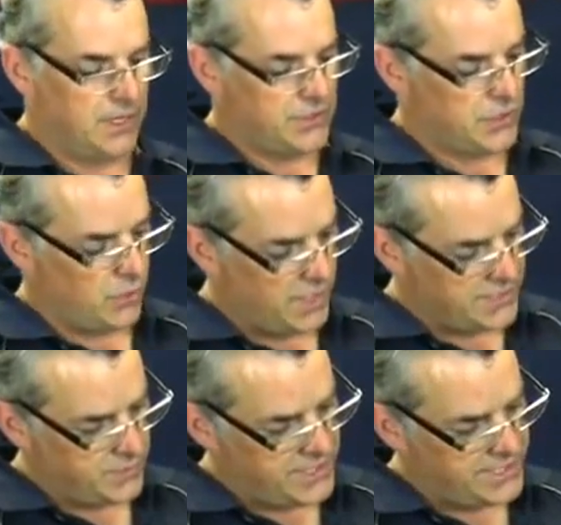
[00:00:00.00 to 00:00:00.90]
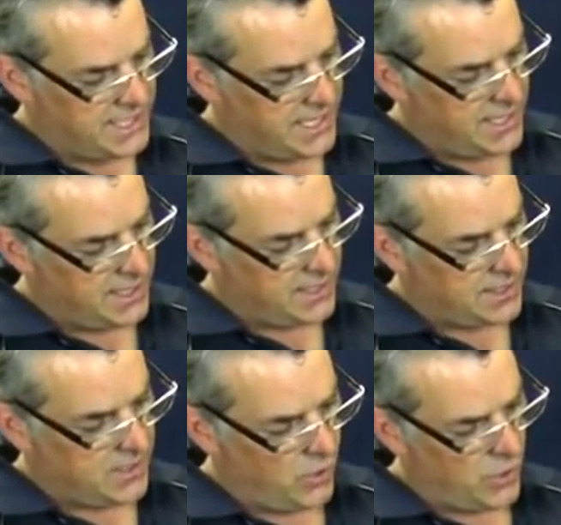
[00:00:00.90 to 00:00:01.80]
So once we see
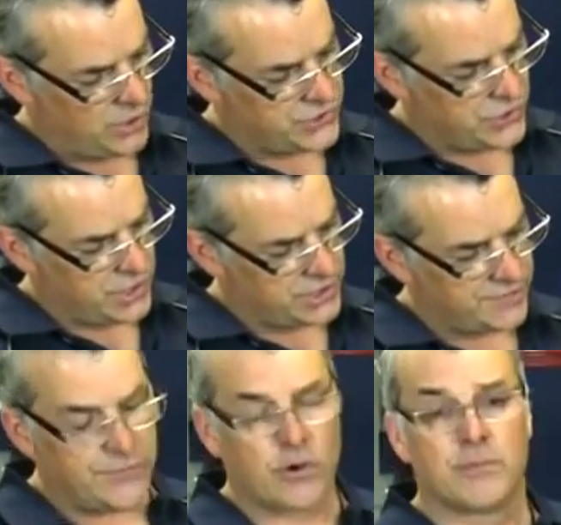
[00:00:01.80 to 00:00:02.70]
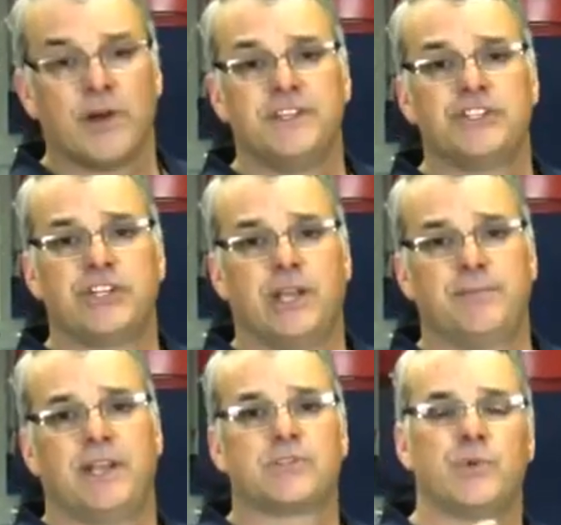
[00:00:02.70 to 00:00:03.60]
oil starting to form on these chain
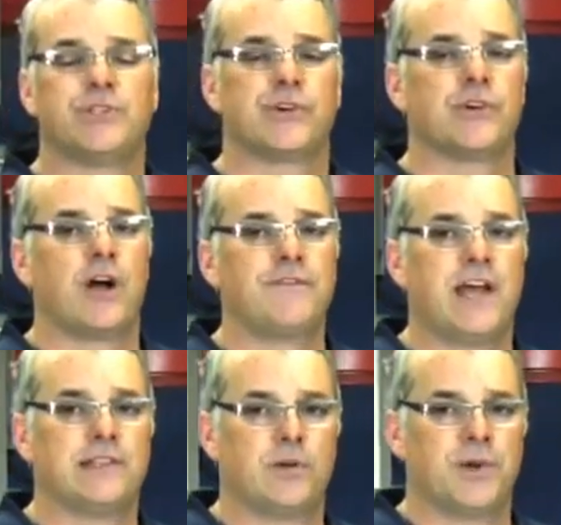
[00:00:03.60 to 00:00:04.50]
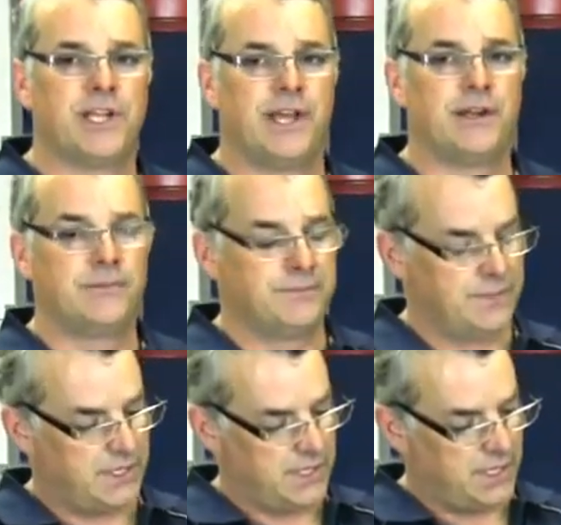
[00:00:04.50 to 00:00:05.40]
pennants, we turn off that lubricator,
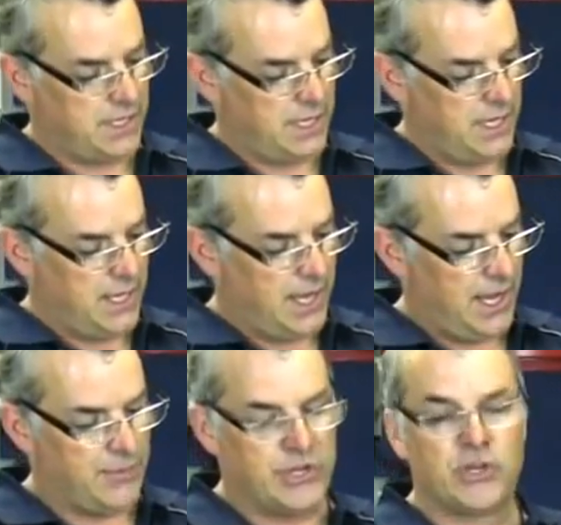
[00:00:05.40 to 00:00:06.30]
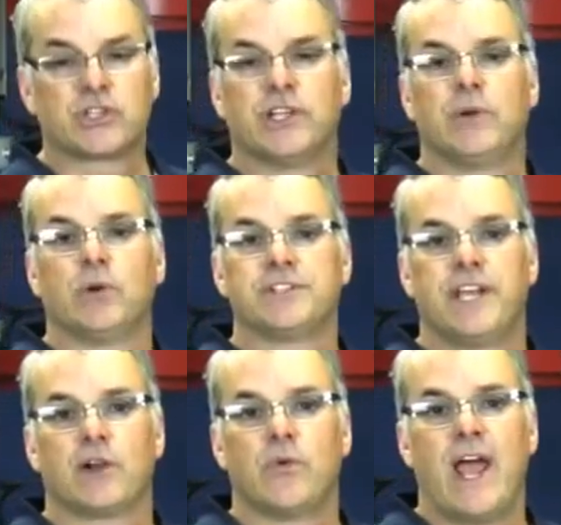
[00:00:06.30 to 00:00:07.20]
and we usually will
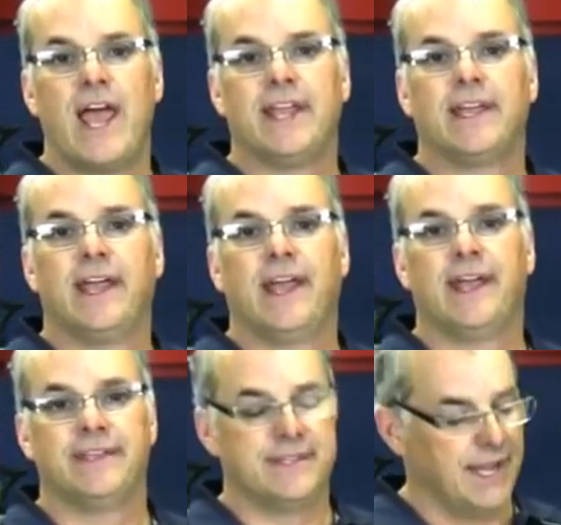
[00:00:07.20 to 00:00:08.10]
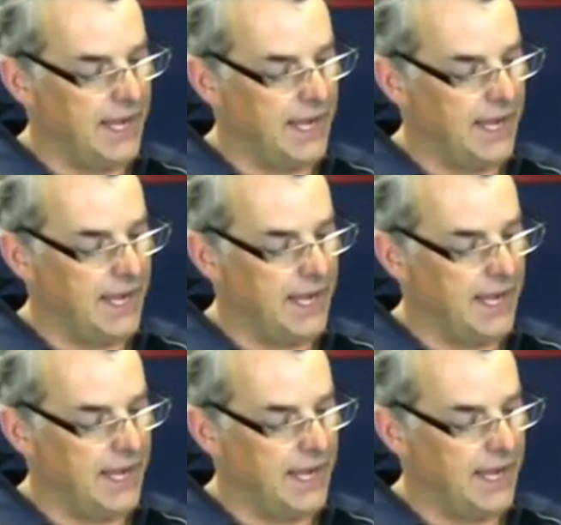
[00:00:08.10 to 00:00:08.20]
take a rag and